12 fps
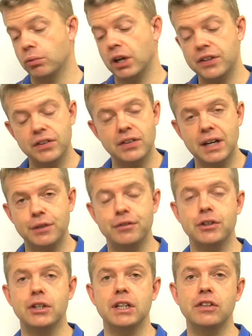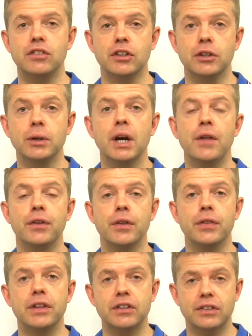Write it down if you need to,
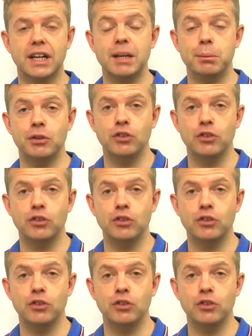that this game